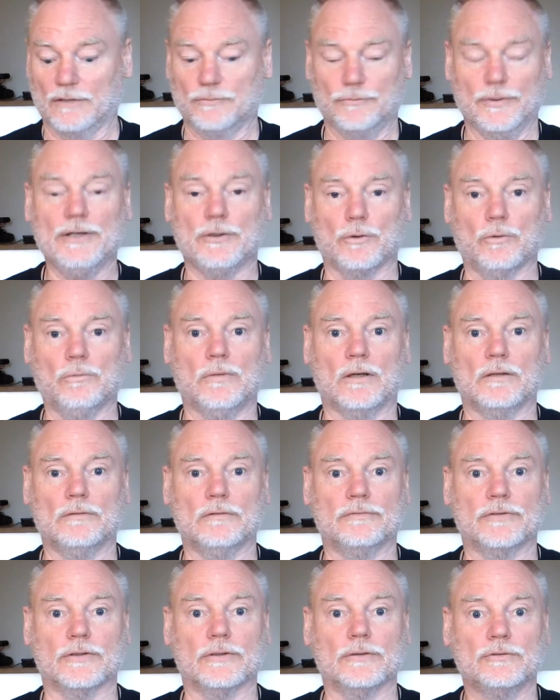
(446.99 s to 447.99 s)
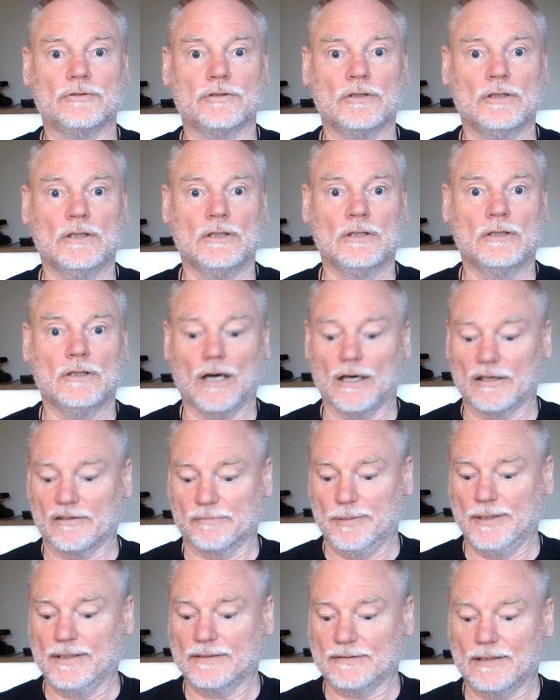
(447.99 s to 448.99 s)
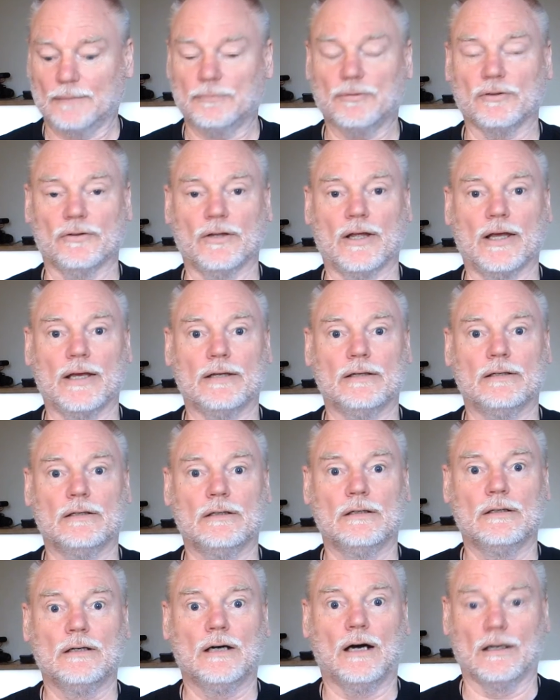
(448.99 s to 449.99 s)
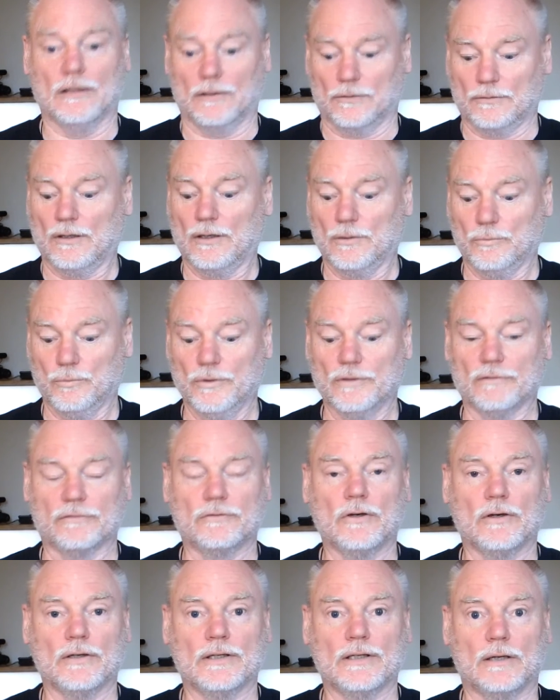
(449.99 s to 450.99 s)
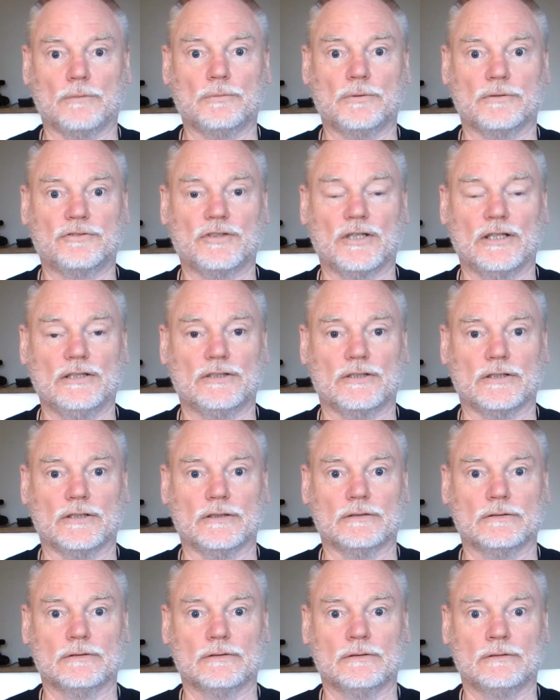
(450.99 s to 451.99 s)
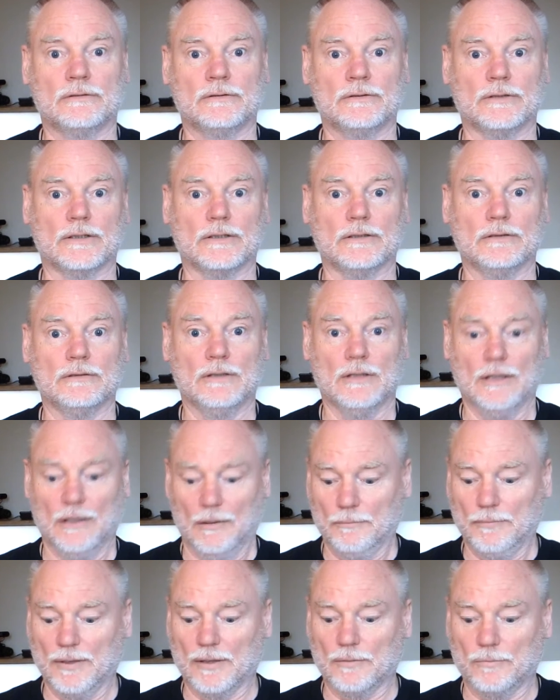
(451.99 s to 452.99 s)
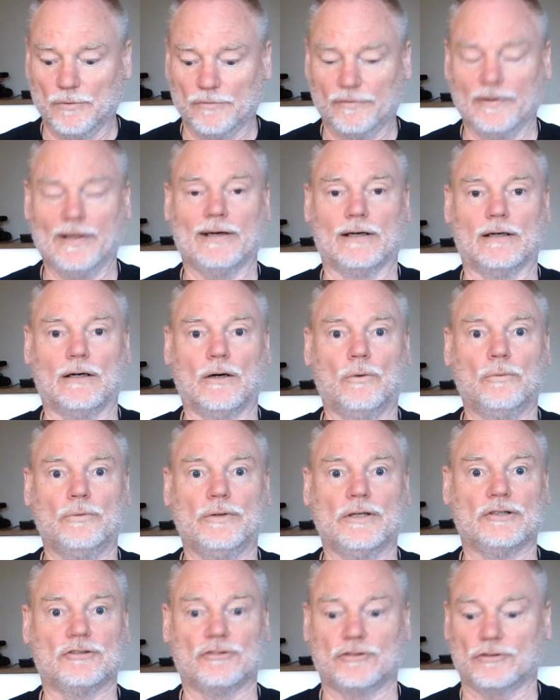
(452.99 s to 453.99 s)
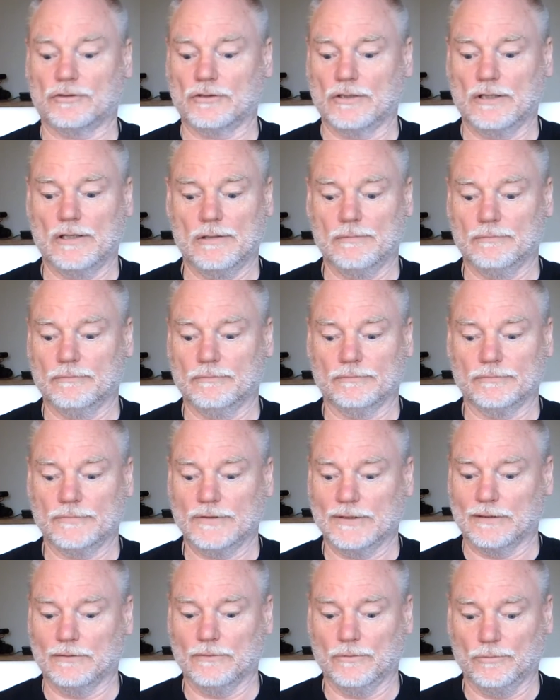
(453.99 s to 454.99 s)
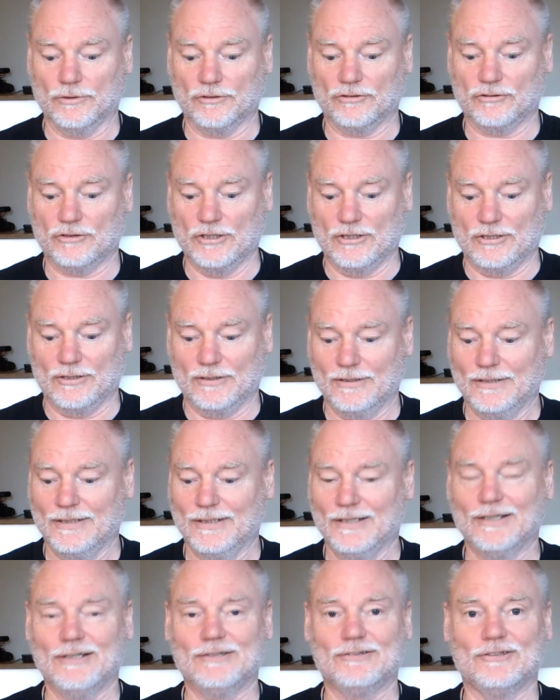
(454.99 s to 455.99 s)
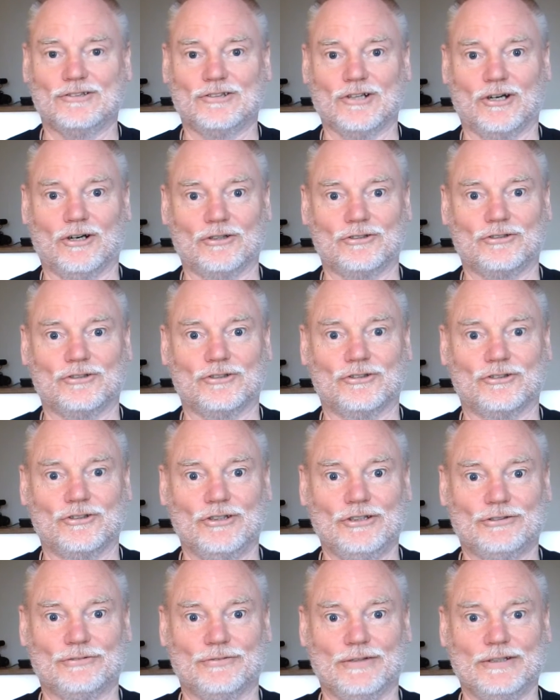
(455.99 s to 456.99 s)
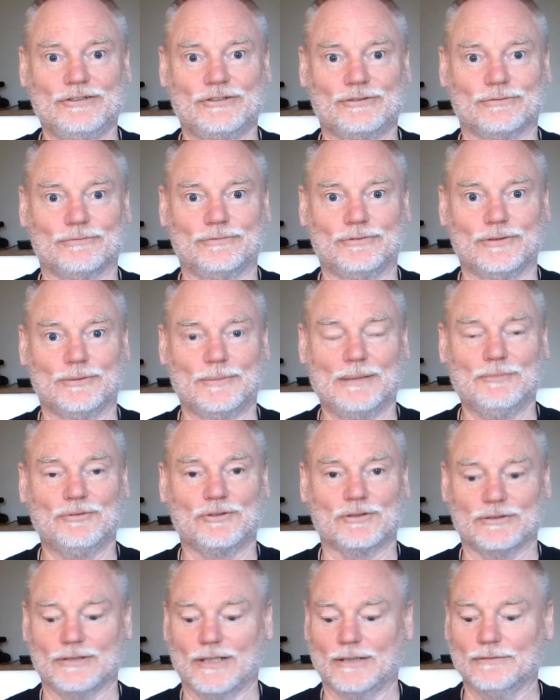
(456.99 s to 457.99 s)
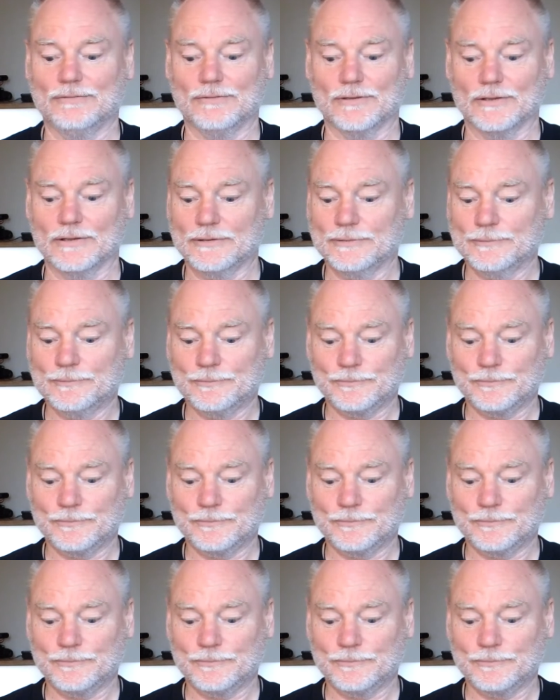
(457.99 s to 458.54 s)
read all my reviews. I'd have picked up on that. I would have got it. I would have changed it, you know. But without all this, you know, all this disastrous intervention from Amazon, hopefully.